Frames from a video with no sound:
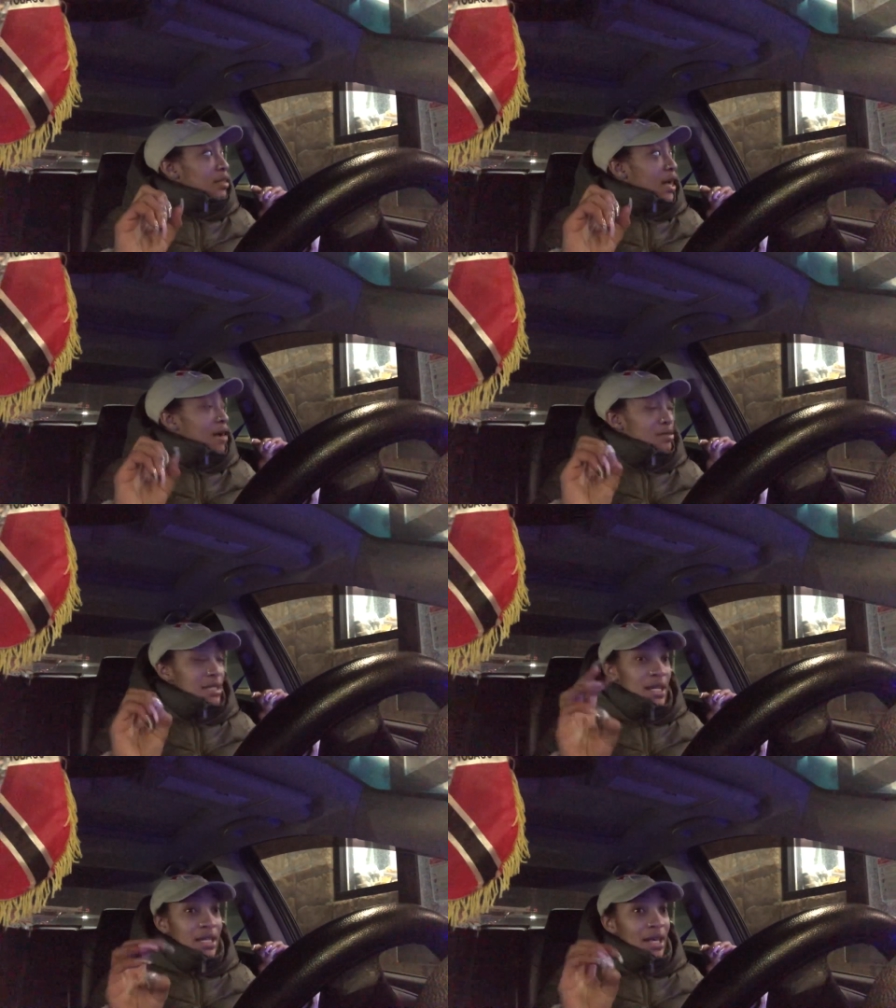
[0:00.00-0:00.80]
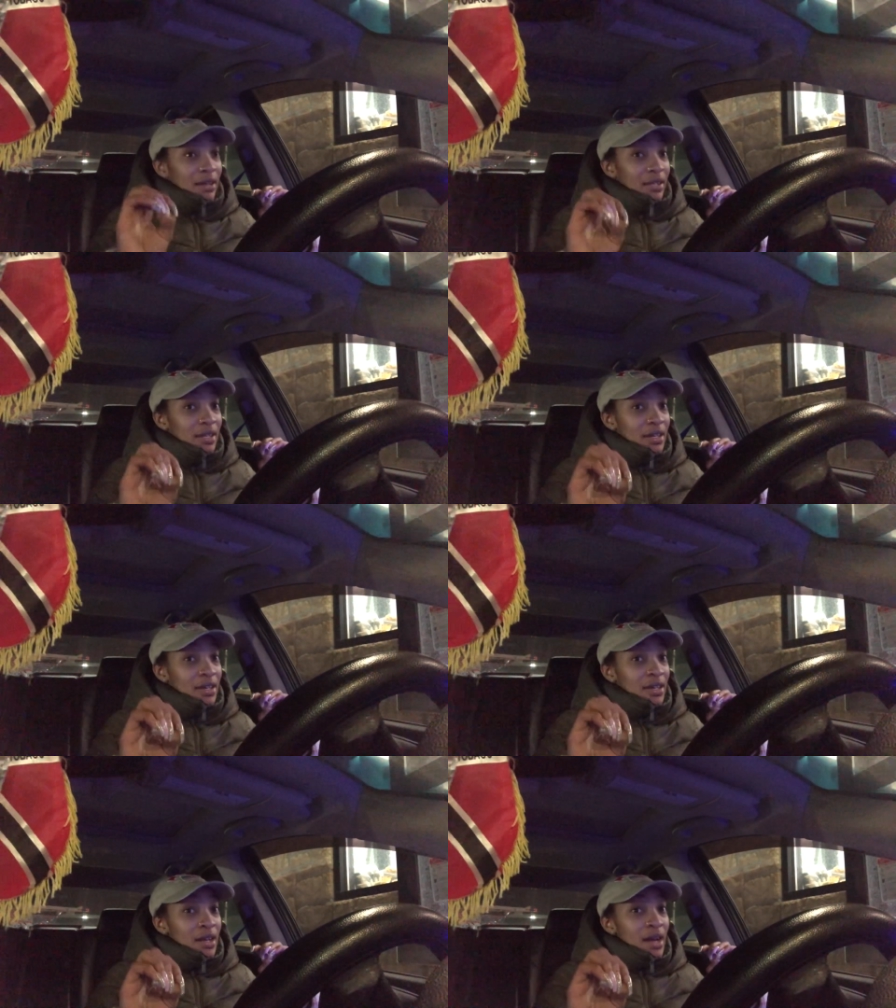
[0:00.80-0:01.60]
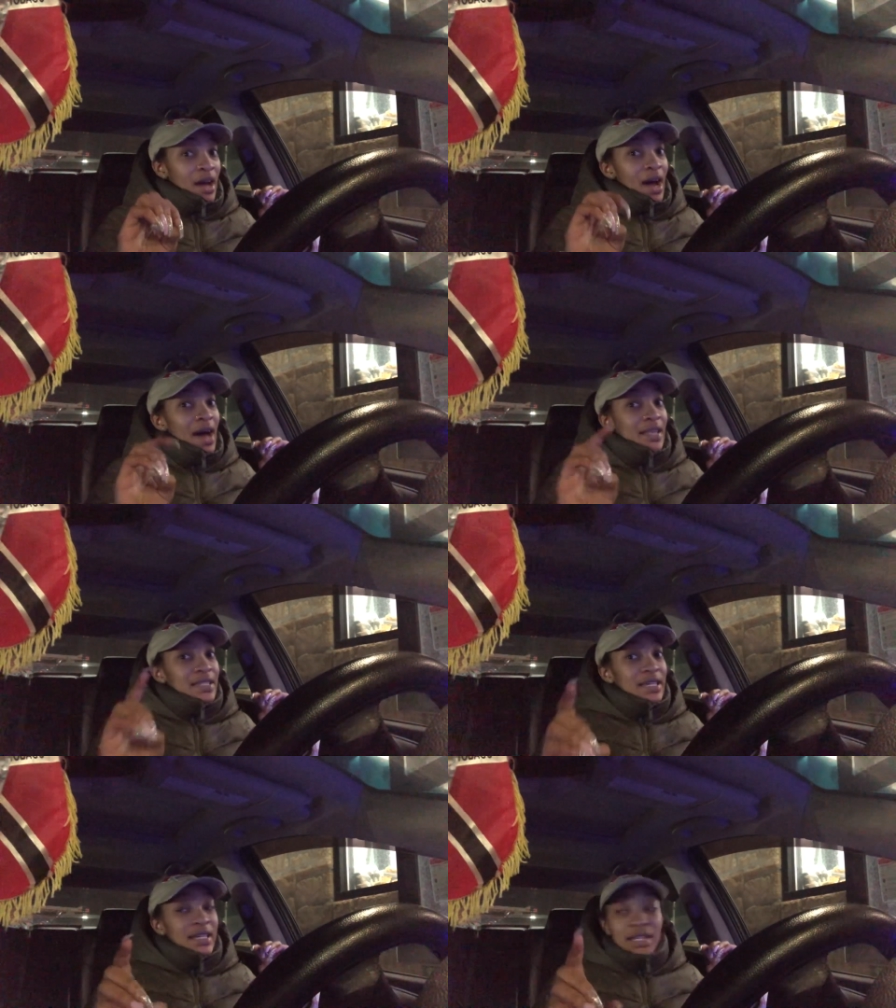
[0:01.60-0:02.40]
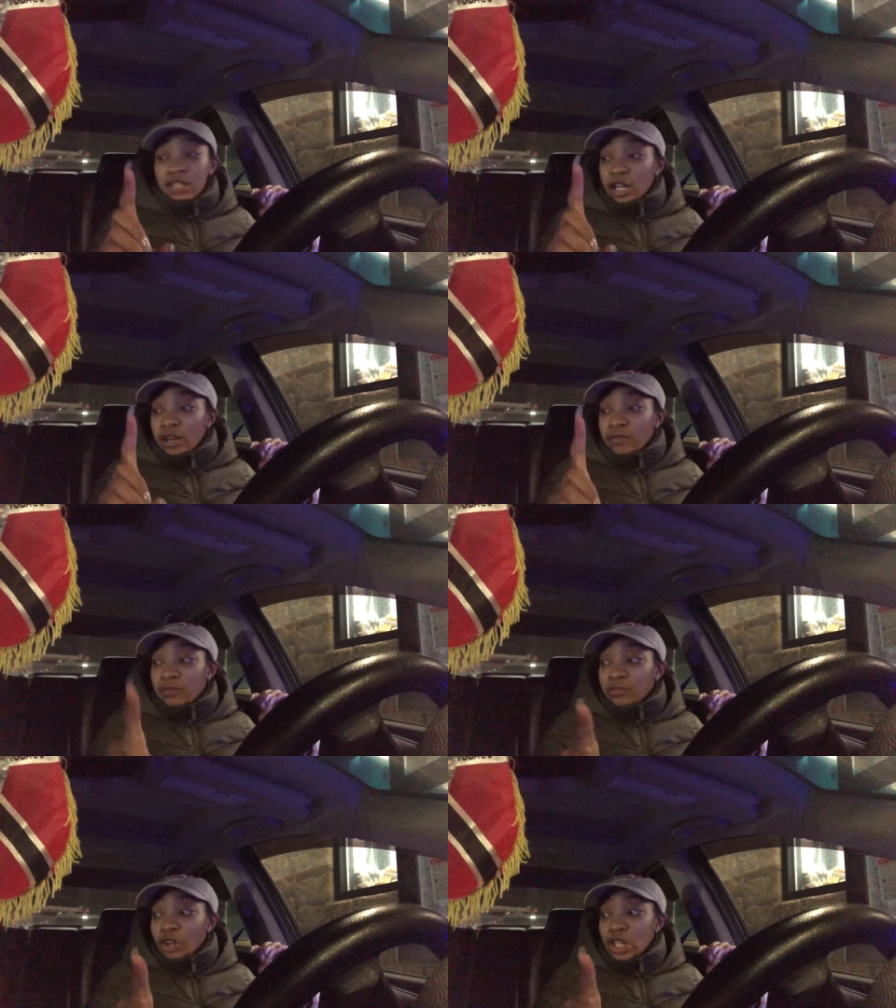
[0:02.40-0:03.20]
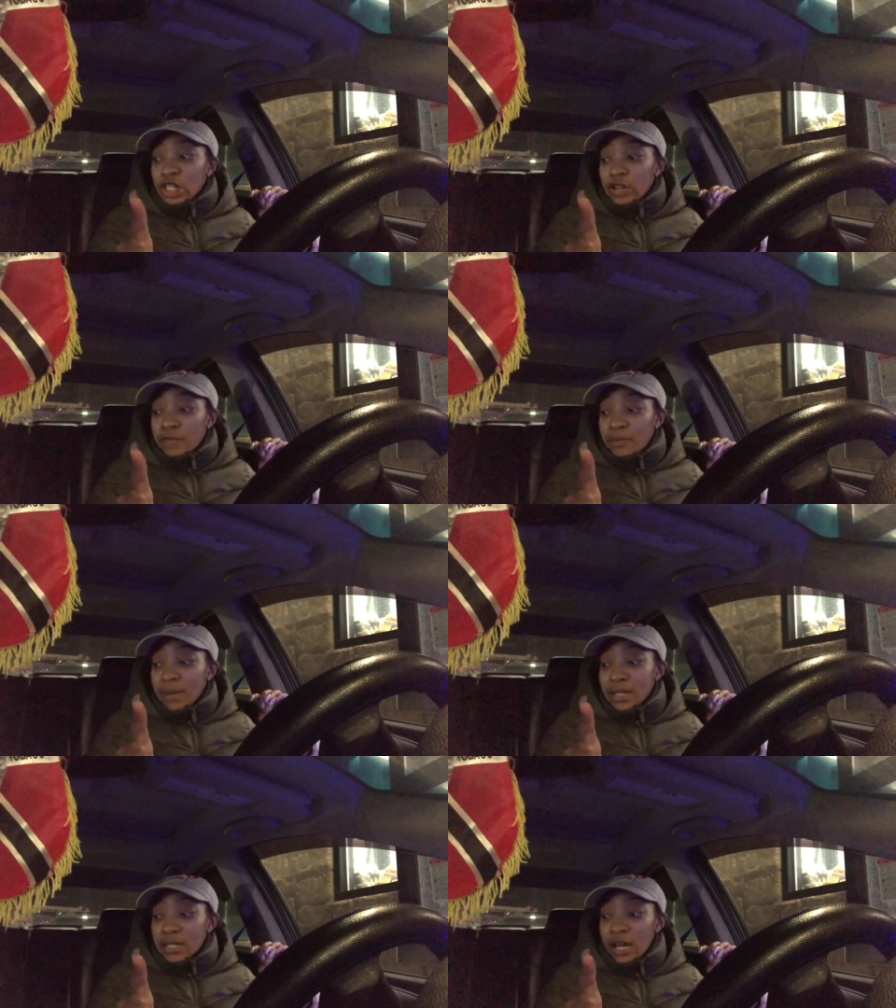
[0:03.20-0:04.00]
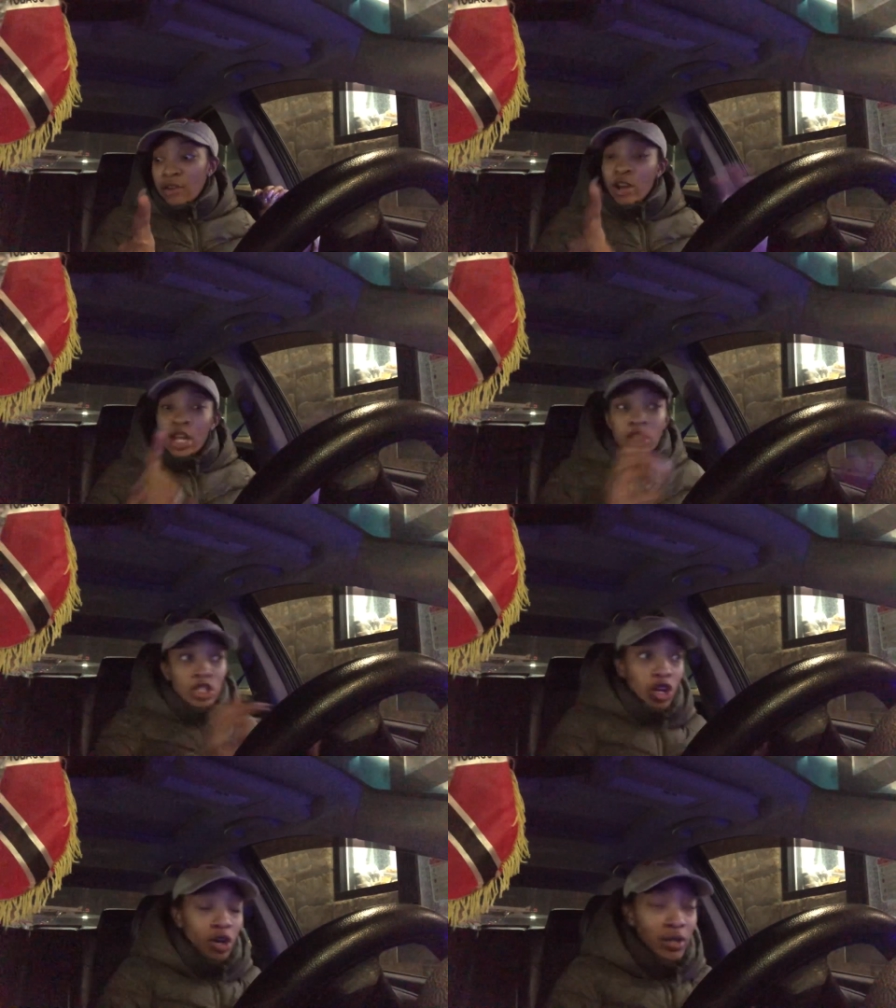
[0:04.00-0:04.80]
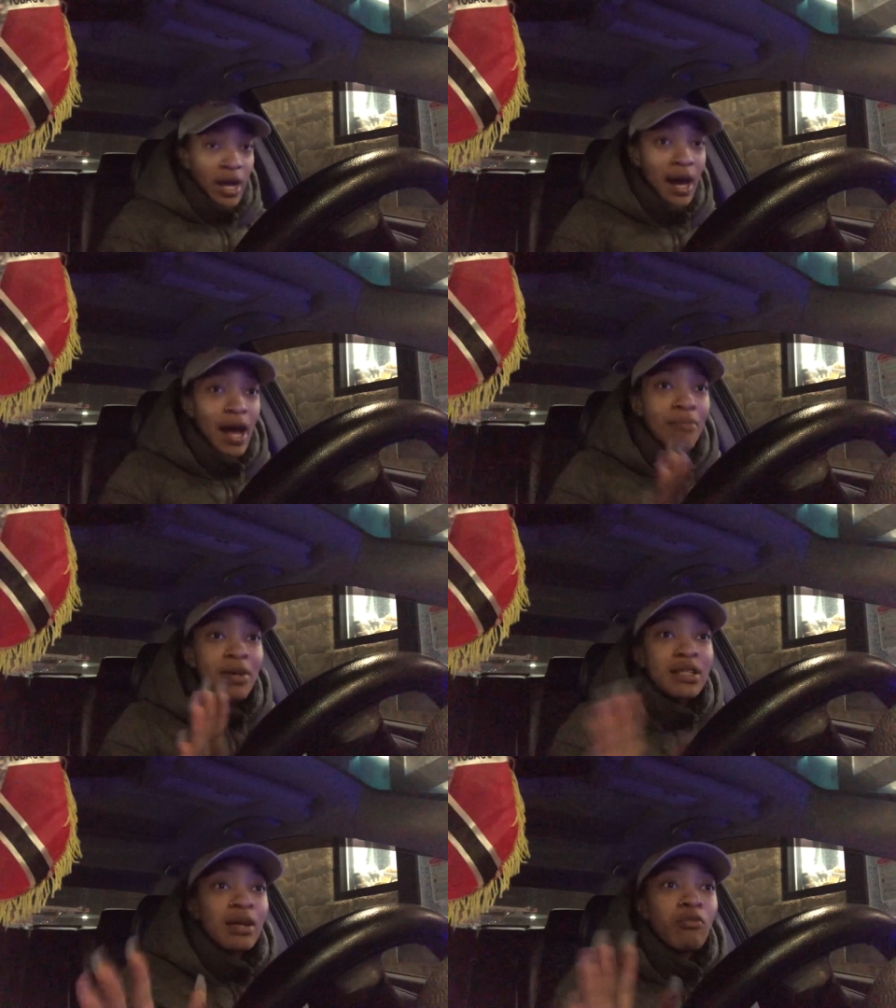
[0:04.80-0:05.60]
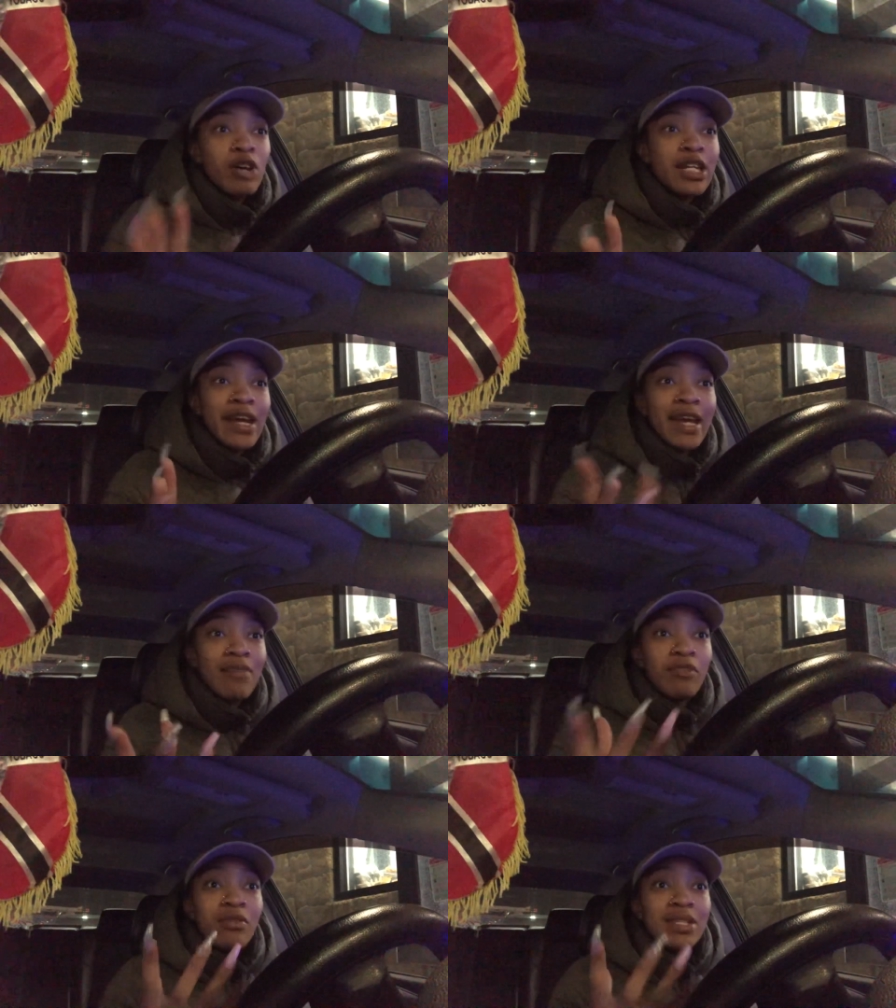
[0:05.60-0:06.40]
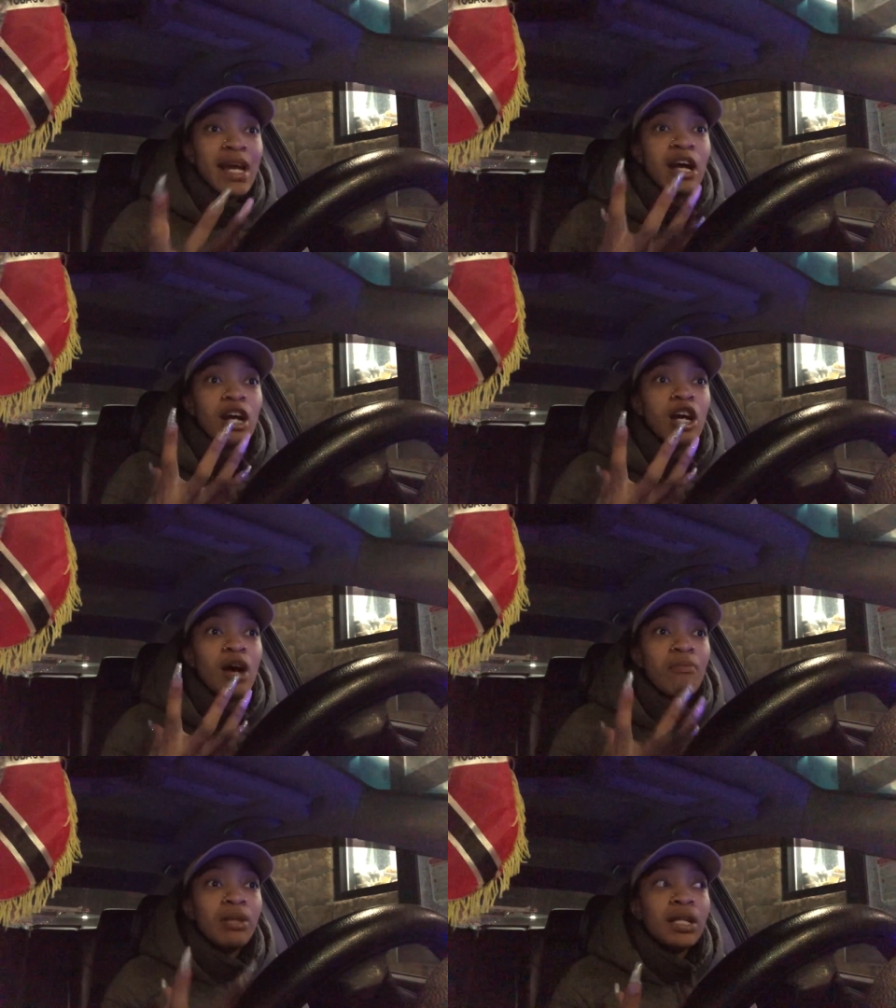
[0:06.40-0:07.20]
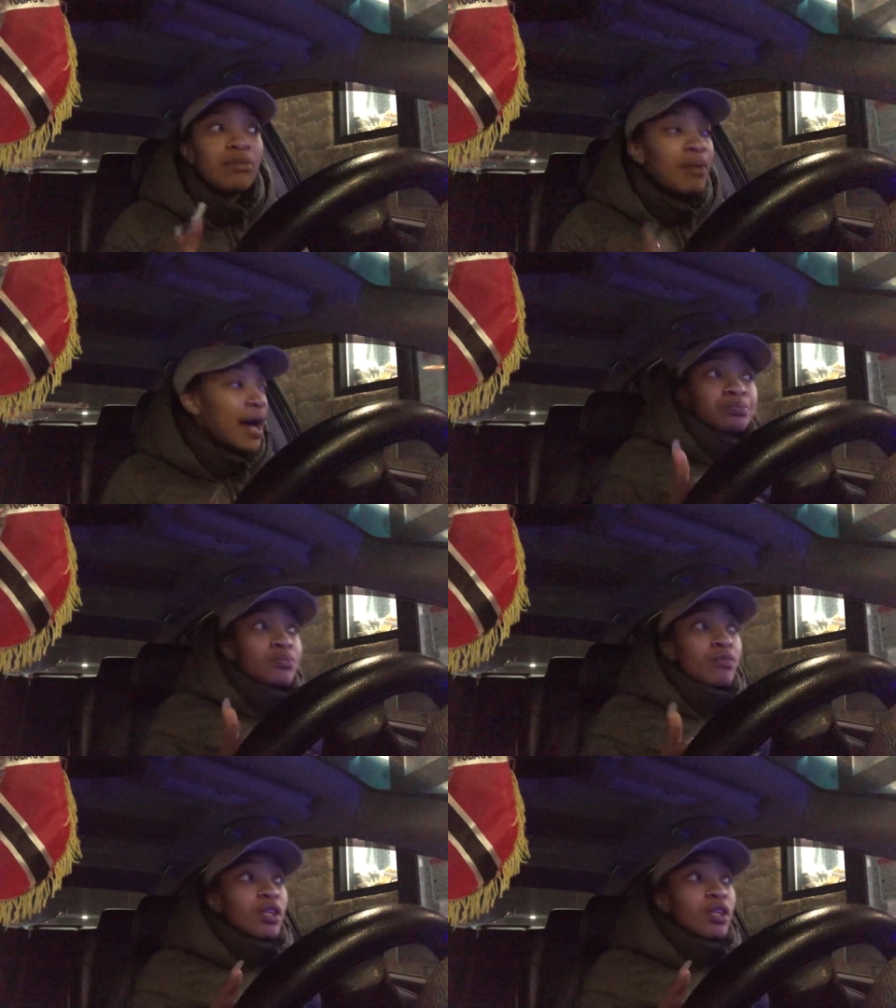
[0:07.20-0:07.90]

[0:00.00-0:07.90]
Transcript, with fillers: I was in and out of there. I did get the flosser for myself. Yo, y'all, I picked up one that came, it was like a complete pack.